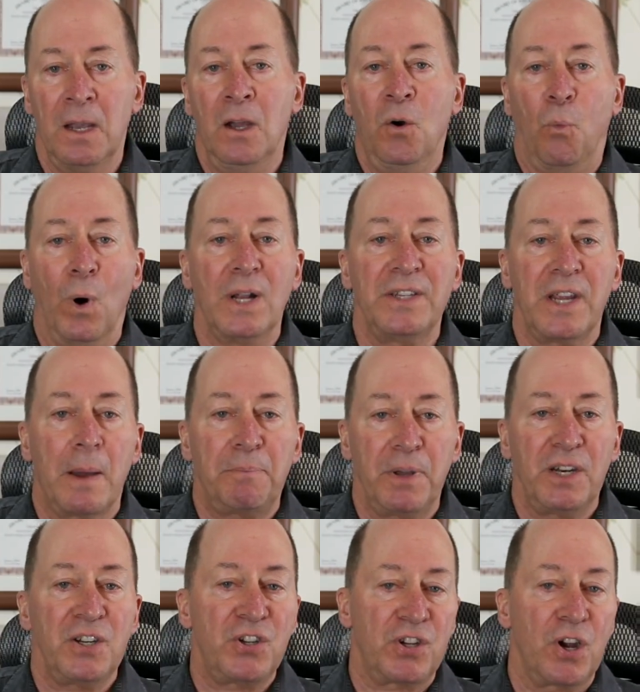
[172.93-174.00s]
One
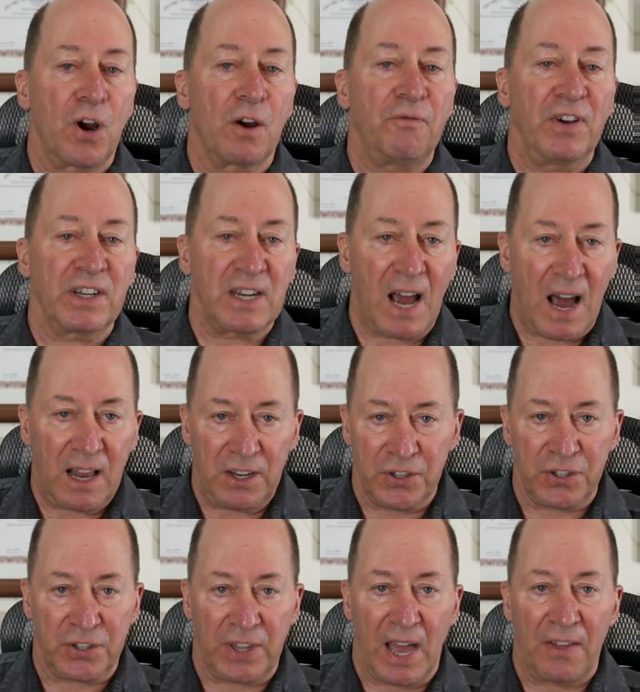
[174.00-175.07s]
deputy sheriff
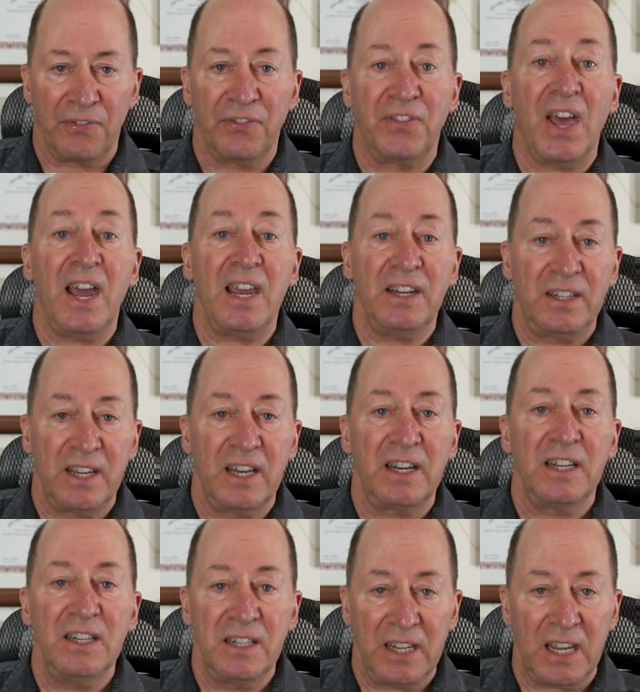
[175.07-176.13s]
acknowledged that they did
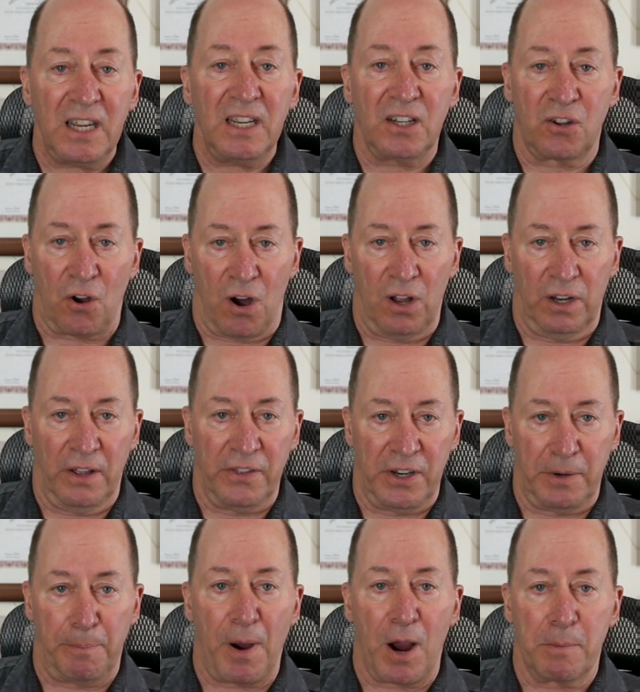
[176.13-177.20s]
indeed call on the
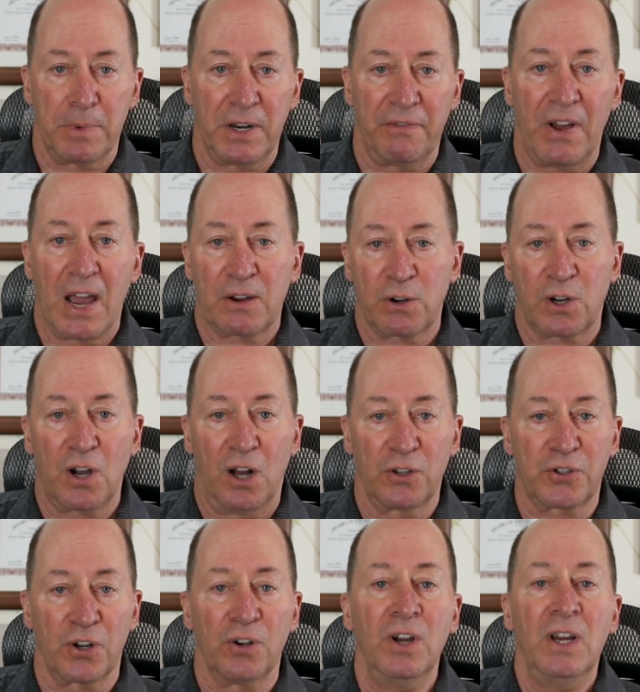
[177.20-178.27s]
Department of
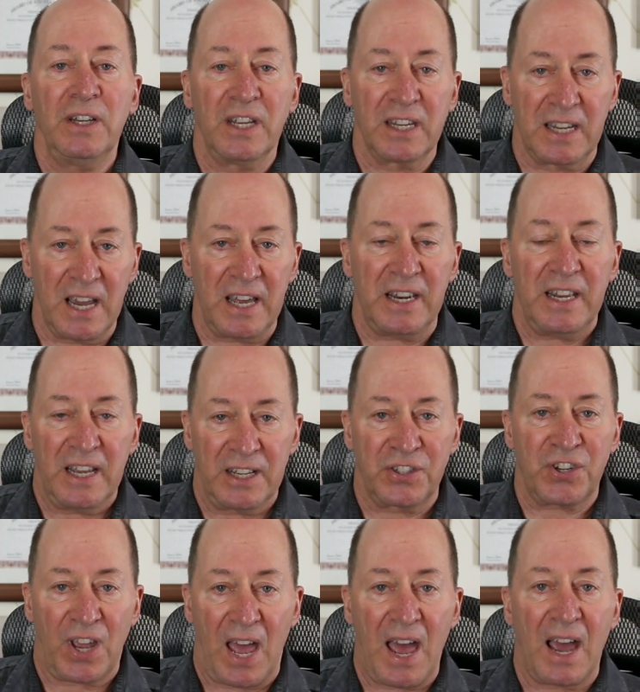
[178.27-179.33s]
Agriculture to get
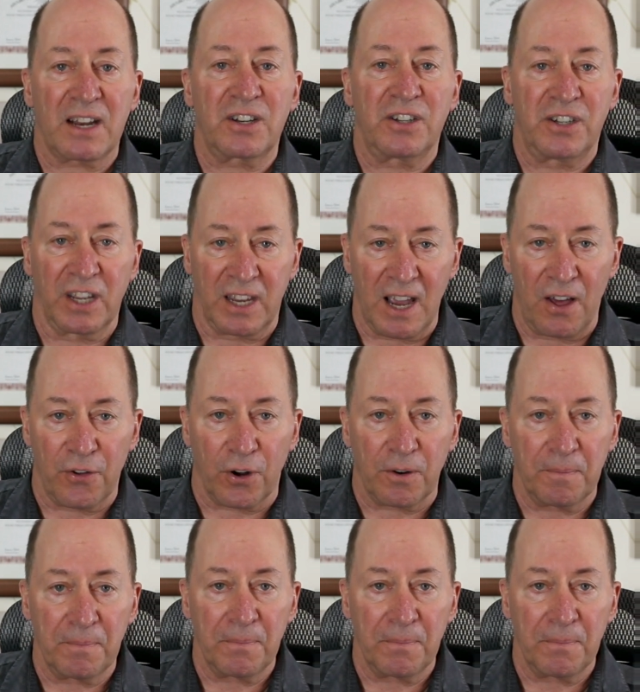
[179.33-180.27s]
its act together.